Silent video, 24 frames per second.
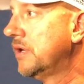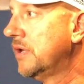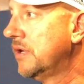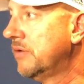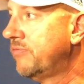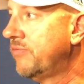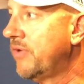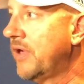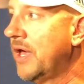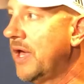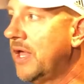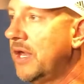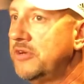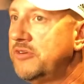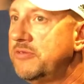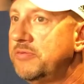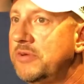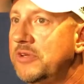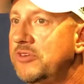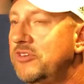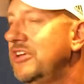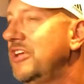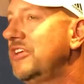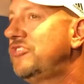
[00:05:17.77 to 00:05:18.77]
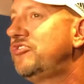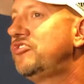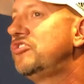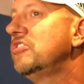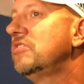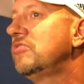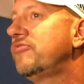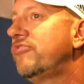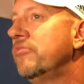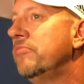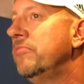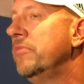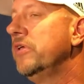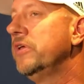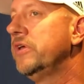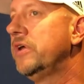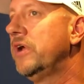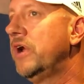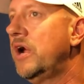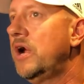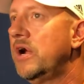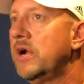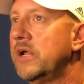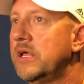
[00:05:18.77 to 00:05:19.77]
advantage. It's just
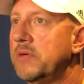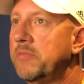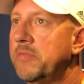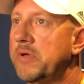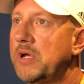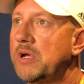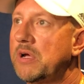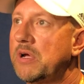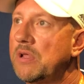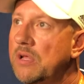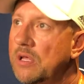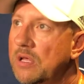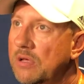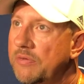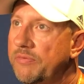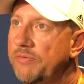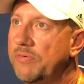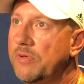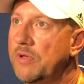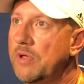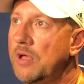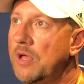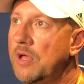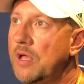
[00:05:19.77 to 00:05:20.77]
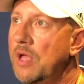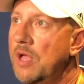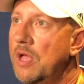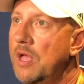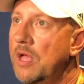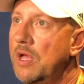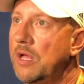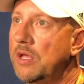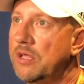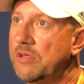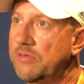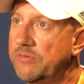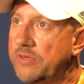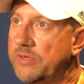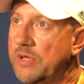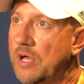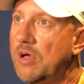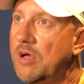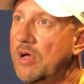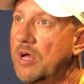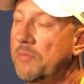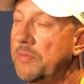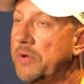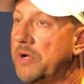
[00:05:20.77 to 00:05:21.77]
familiarity. I mean, Cliff is
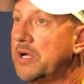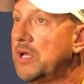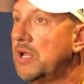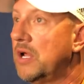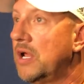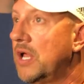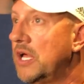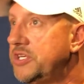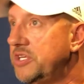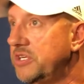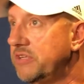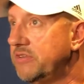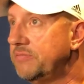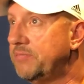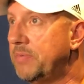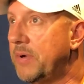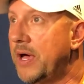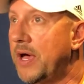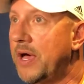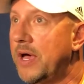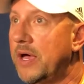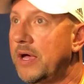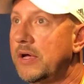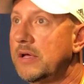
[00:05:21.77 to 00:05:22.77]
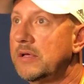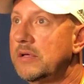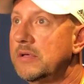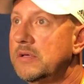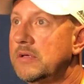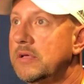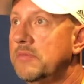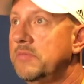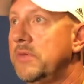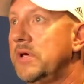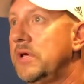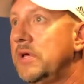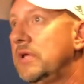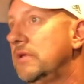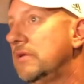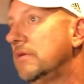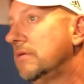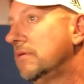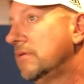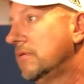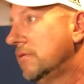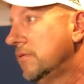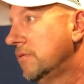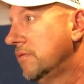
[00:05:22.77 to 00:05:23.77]
gone, but Kelechi's back. I
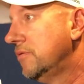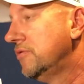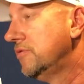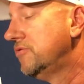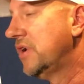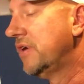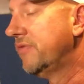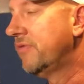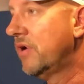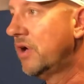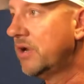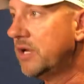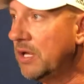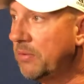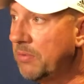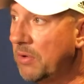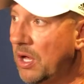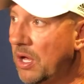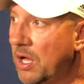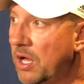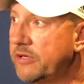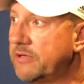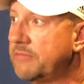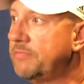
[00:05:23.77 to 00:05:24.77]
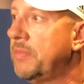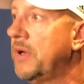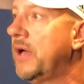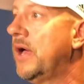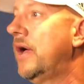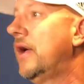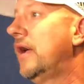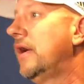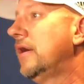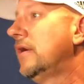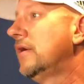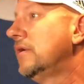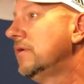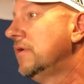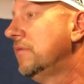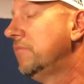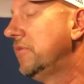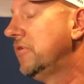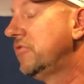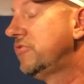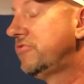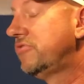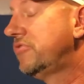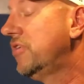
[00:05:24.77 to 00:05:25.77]
mean, Javon Devon's back. I mean,
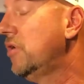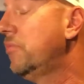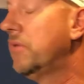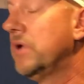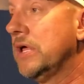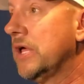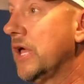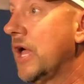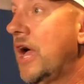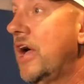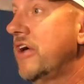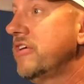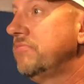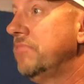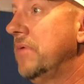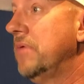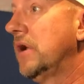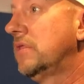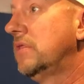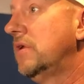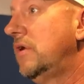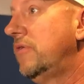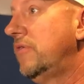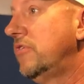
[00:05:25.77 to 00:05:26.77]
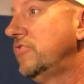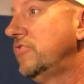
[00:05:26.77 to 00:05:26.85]
there's so many guys back there.